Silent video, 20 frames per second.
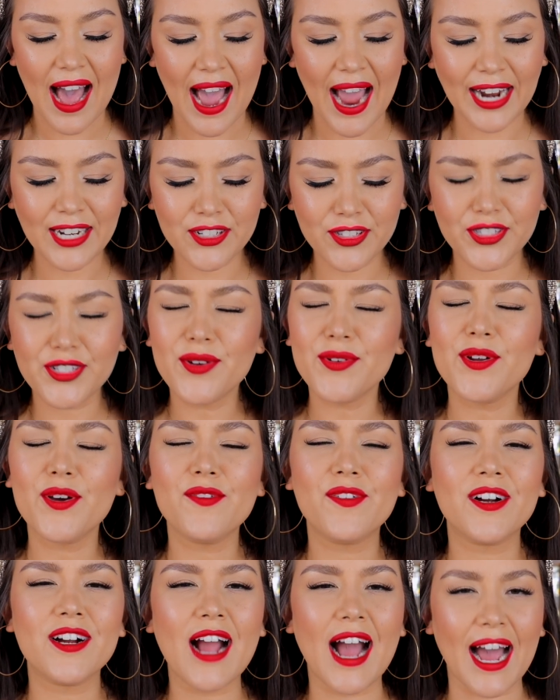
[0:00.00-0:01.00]
I just don't know if
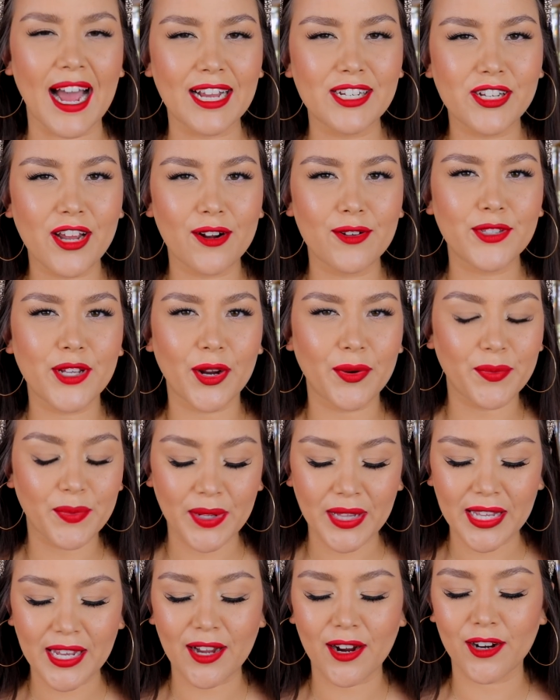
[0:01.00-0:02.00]
her eyeshadows are
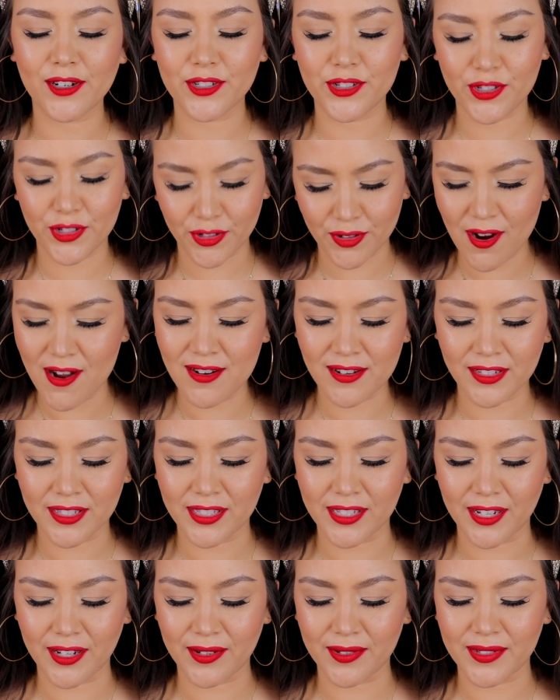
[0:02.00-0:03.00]
really her strong
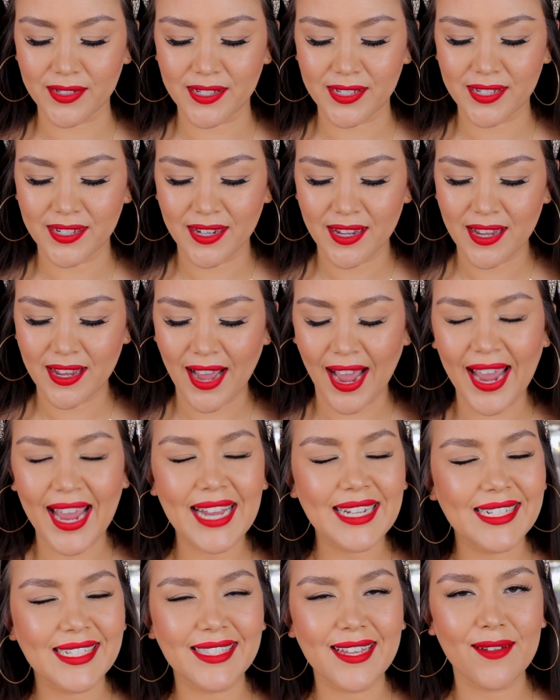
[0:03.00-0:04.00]
suit. I
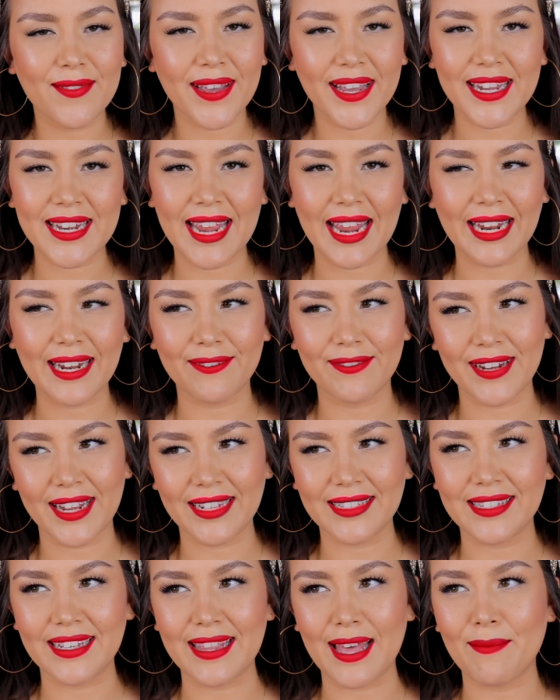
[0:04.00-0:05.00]
hate to sound like a negative
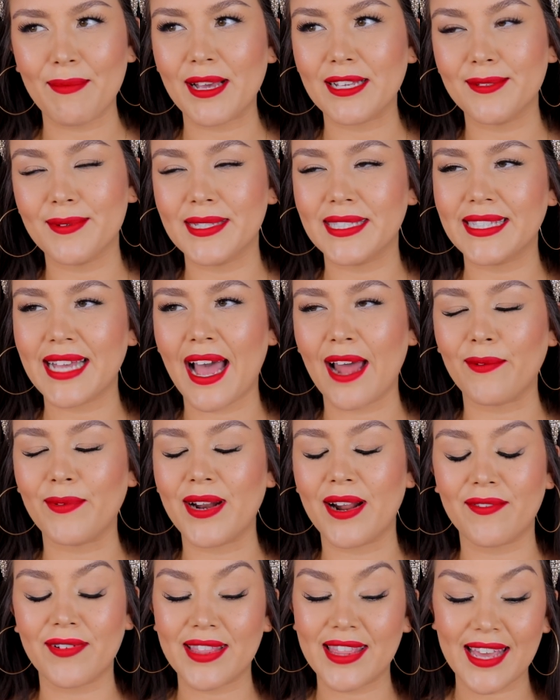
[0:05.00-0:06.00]
Nancy. That makes me sad when
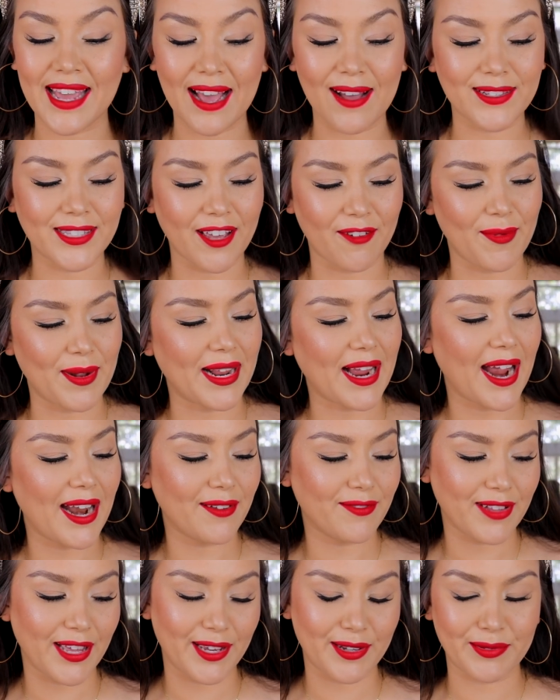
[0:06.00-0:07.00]
everything else I've been kind
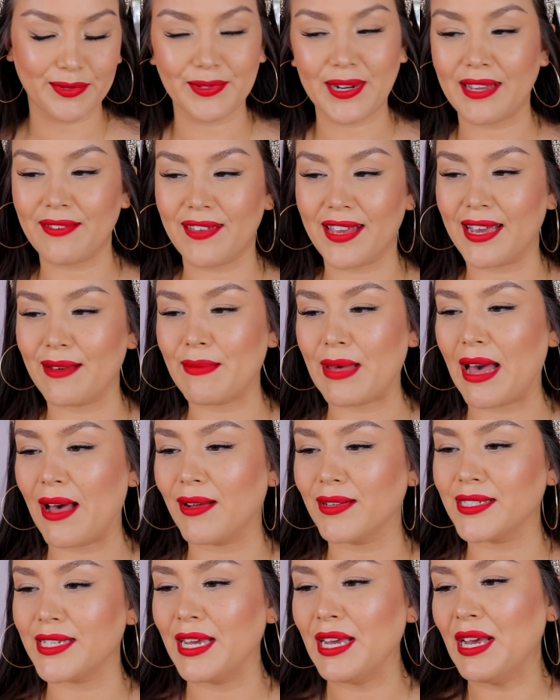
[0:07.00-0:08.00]
of like raving
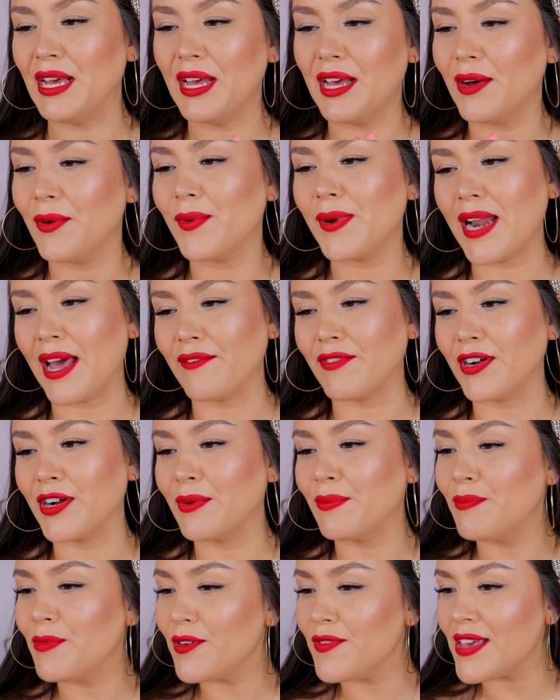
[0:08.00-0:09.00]
about whatever.
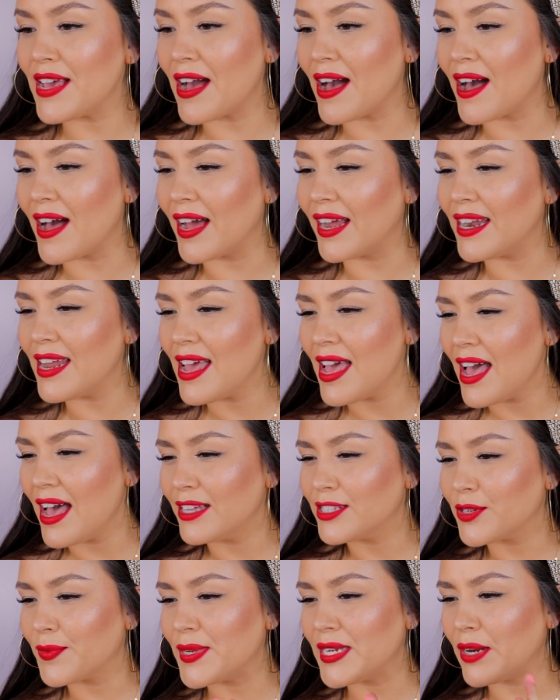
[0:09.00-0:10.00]
Moving on.
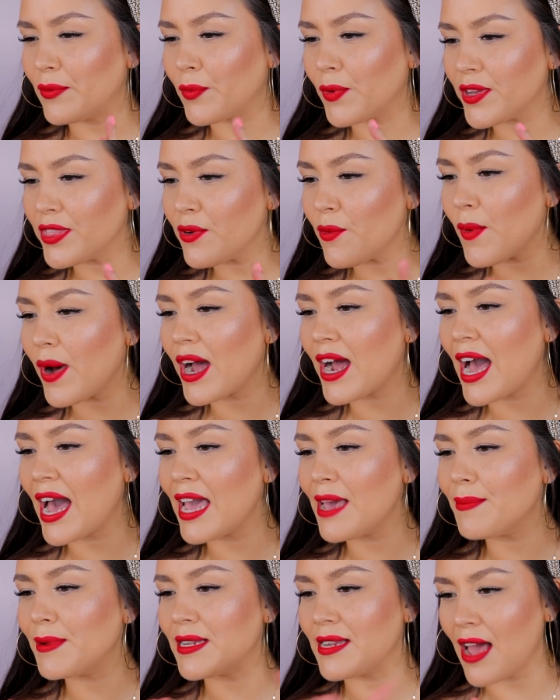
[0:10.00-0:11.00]
So we did worth a
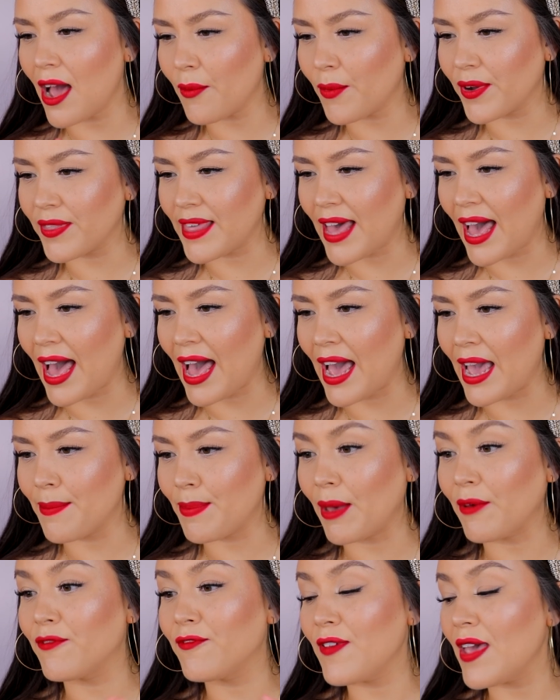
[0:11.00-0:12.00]
hype, not worth a
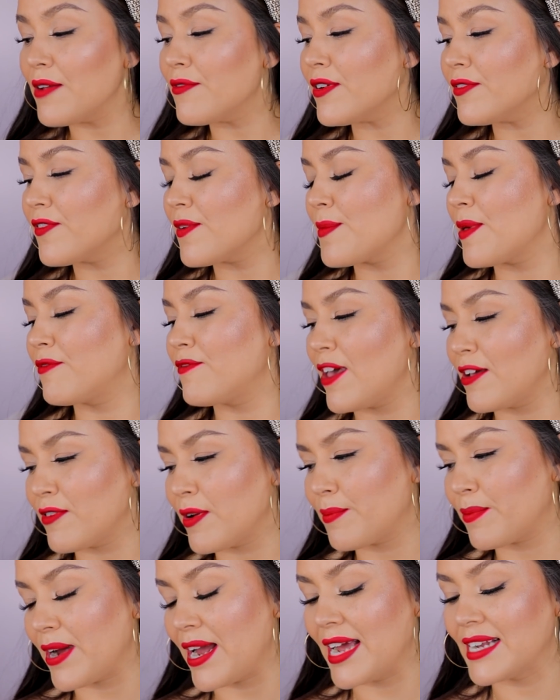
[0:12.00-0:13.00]
hype, favorite from a
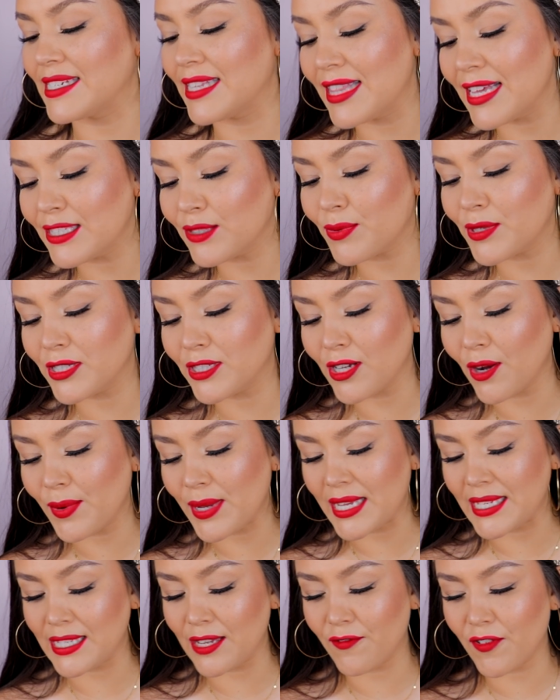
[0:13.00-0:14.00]
favorite brand. This was so
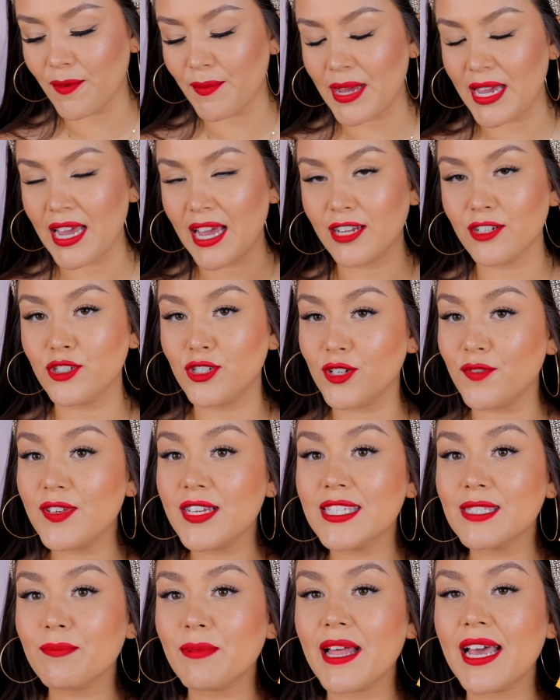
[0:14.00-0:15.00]
easy for me.
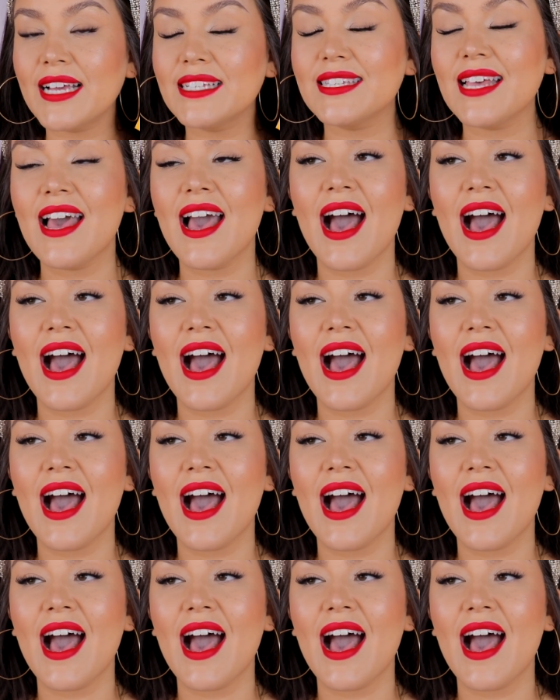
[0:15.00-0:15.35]
Juvia's Place.